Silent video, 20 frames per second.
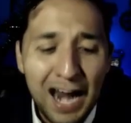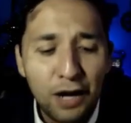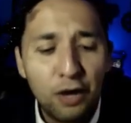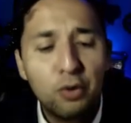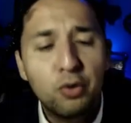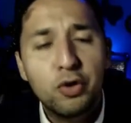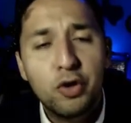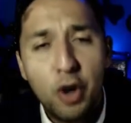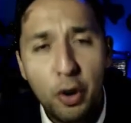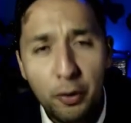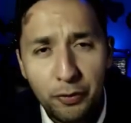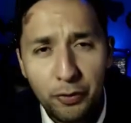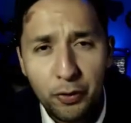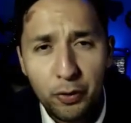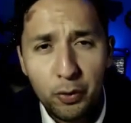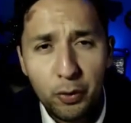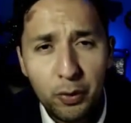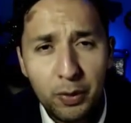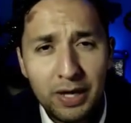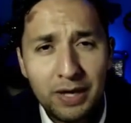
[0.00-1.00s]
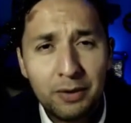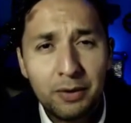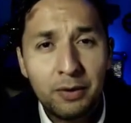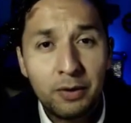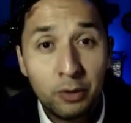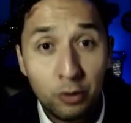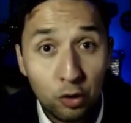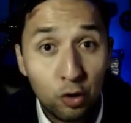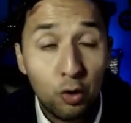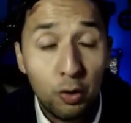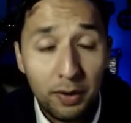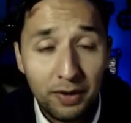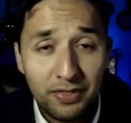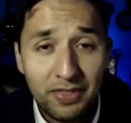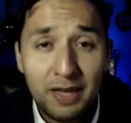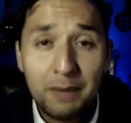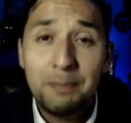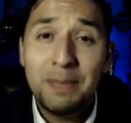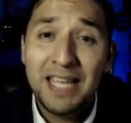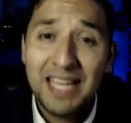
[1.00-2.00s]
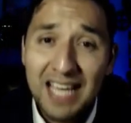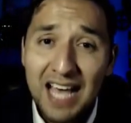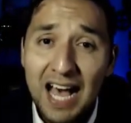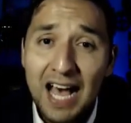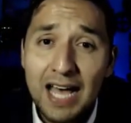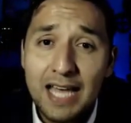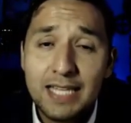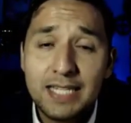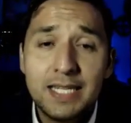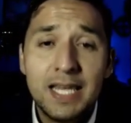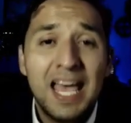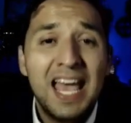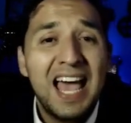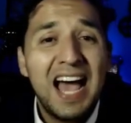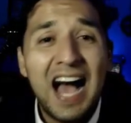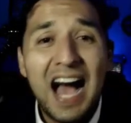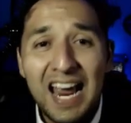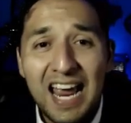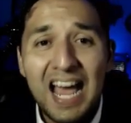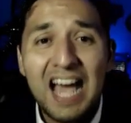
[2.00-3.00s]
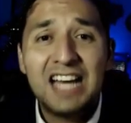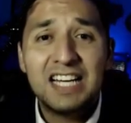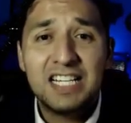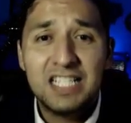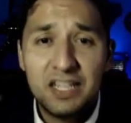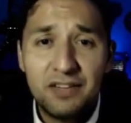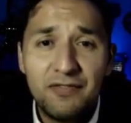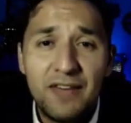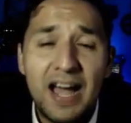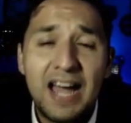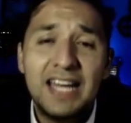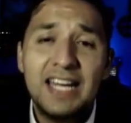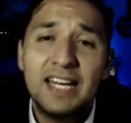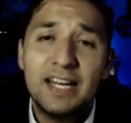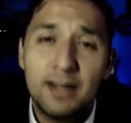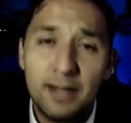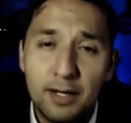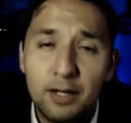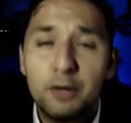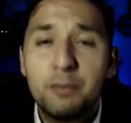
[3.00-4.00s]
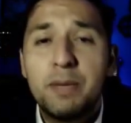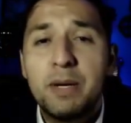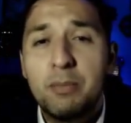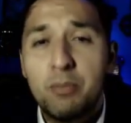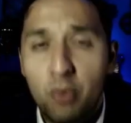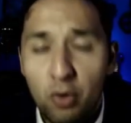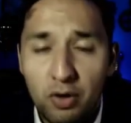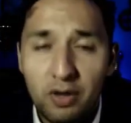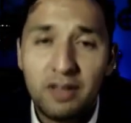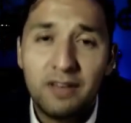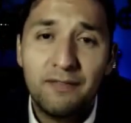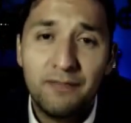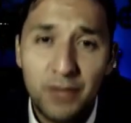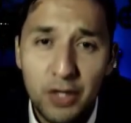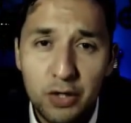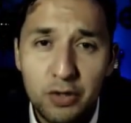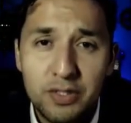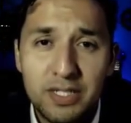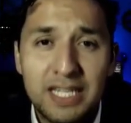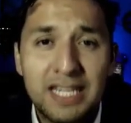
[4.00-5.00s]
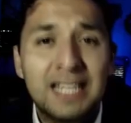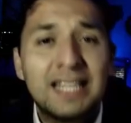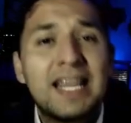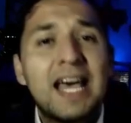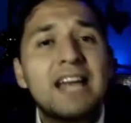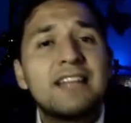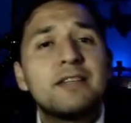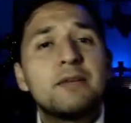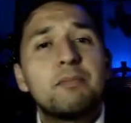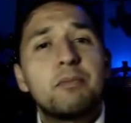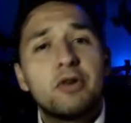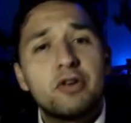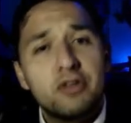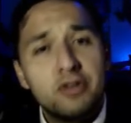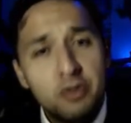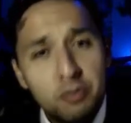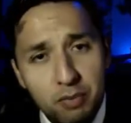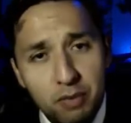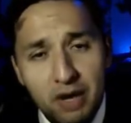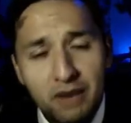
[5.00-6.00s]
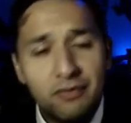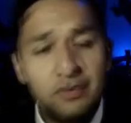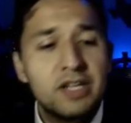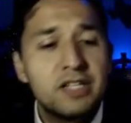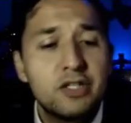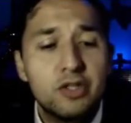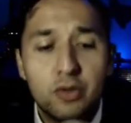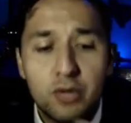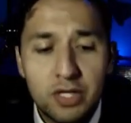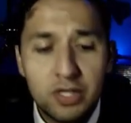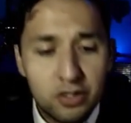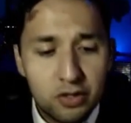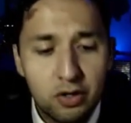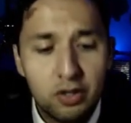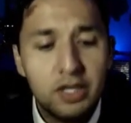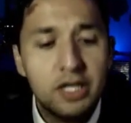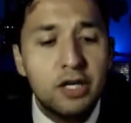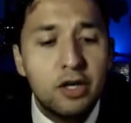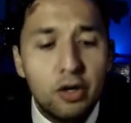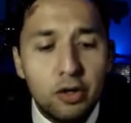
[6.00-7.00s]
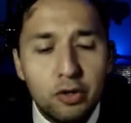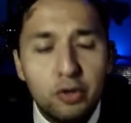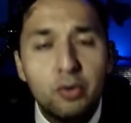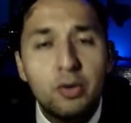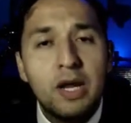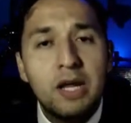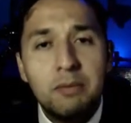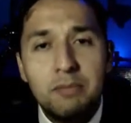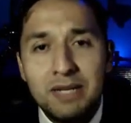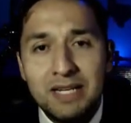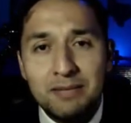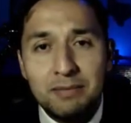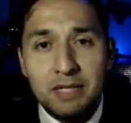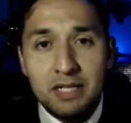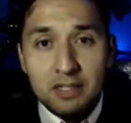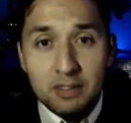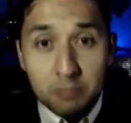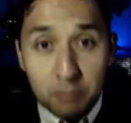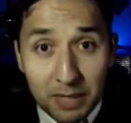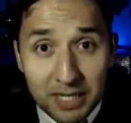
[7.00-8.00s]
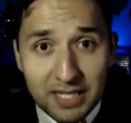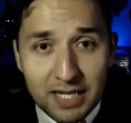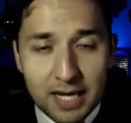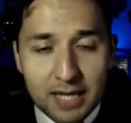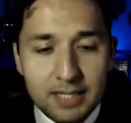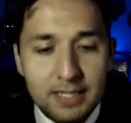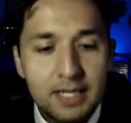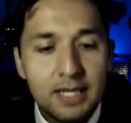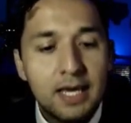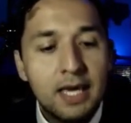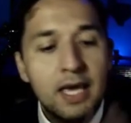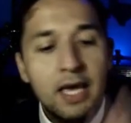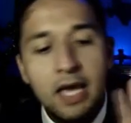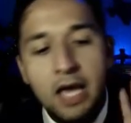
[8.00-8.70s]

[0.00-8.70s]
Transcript: don't go through it through with it because I actually find it a little bit more confusing. That's a personal preference. You can certainly go through A-B split testing.